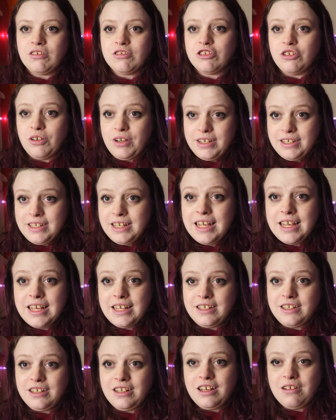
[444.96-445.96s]
So I
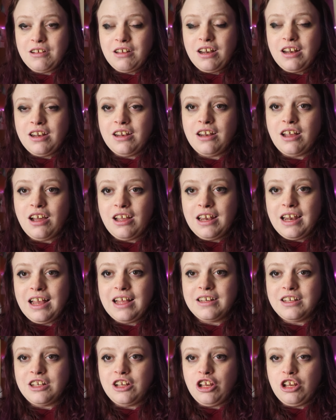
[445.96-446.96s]
did. And I
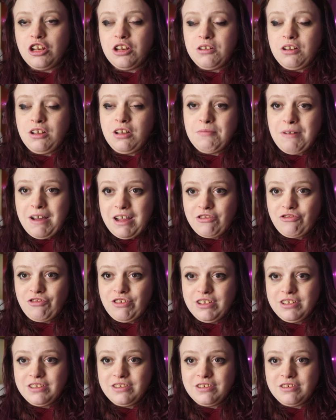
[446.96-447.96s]
landed on a
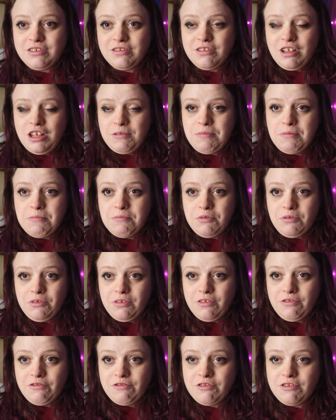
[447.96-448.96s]
mattress that had been
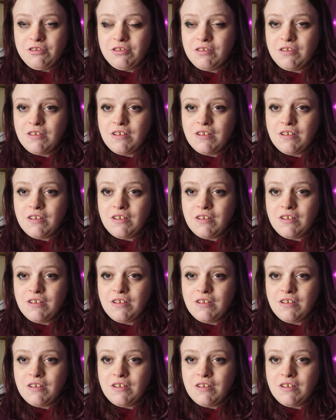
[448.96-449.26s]
moved.